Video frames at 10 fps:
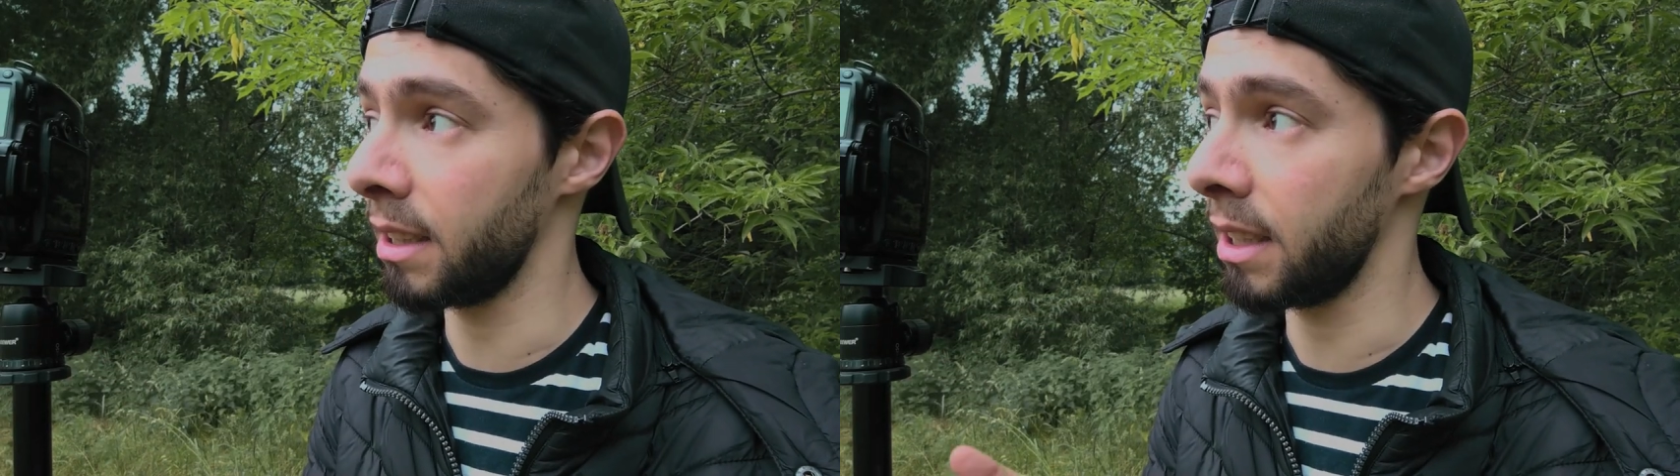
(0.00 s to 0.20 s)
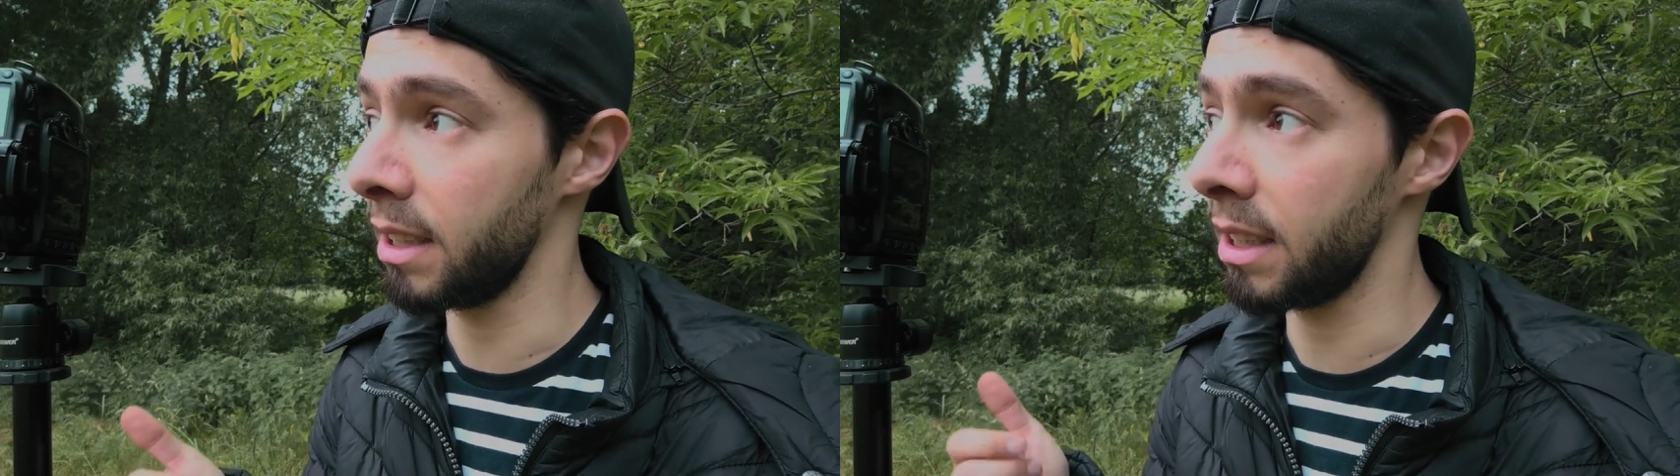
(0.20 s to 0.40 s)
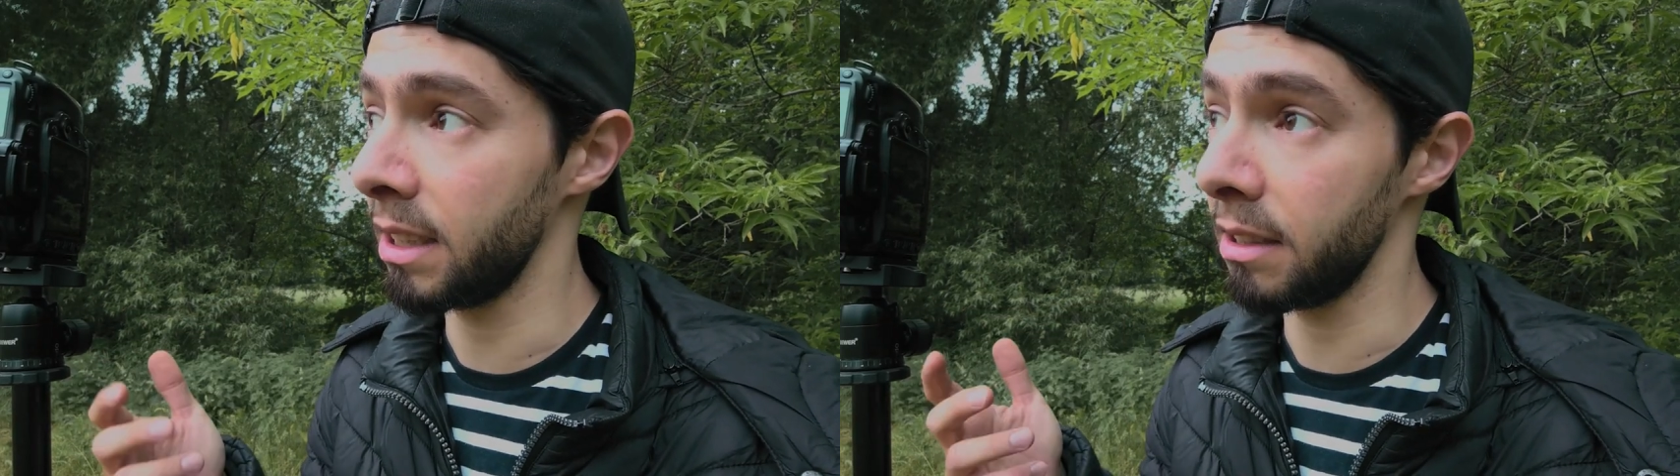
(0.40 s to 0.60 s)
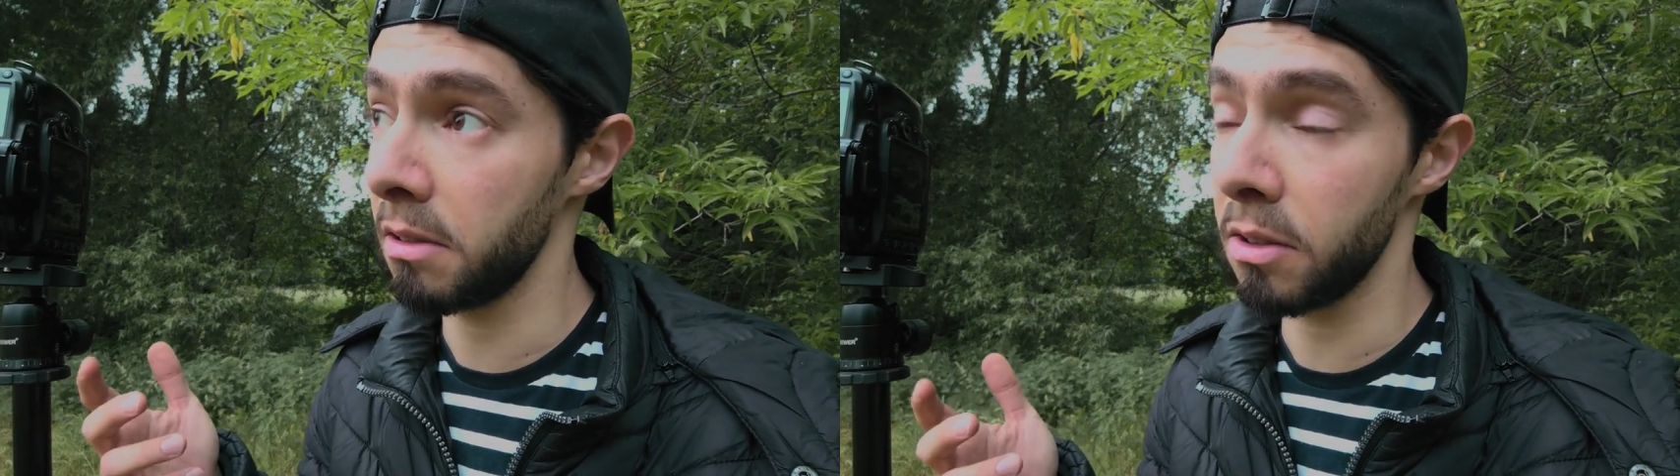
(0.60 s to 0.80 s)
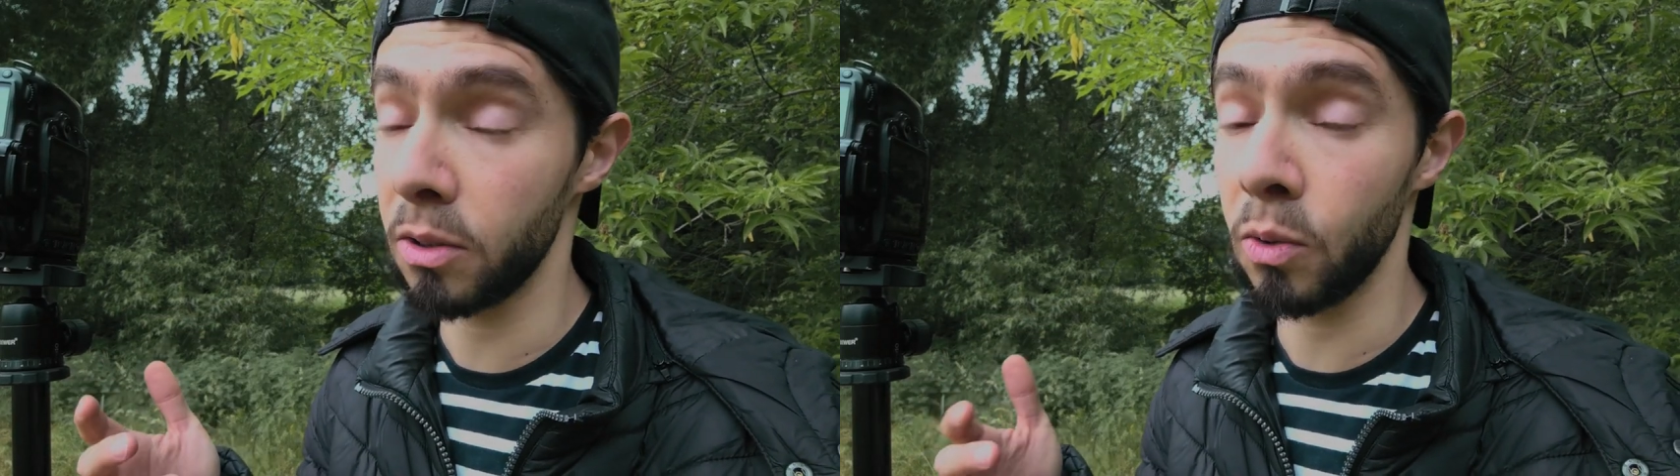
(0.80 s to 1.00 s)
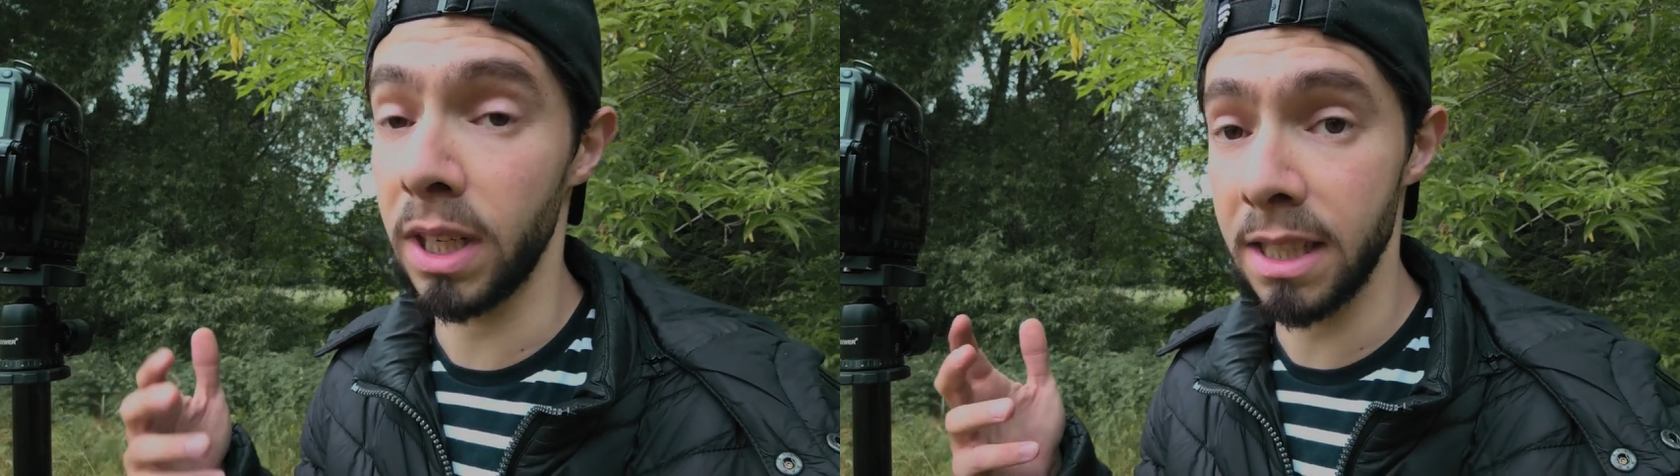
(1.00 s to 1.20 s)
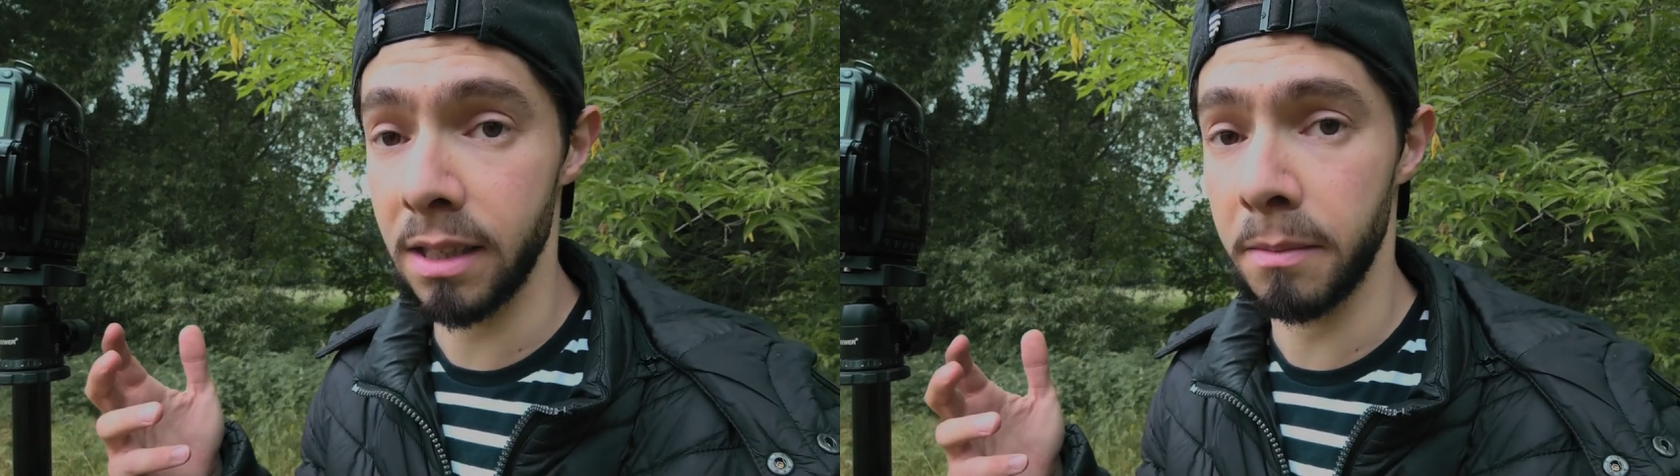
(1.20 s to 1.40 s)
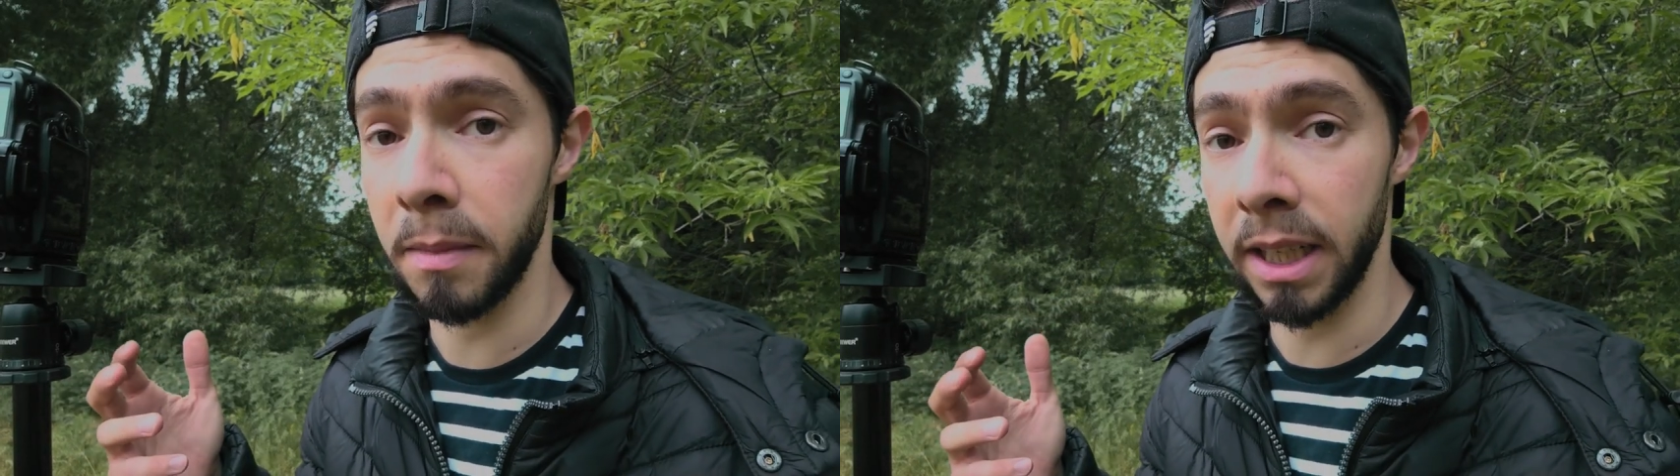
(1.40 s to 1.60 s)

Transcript: and I tried also to raise up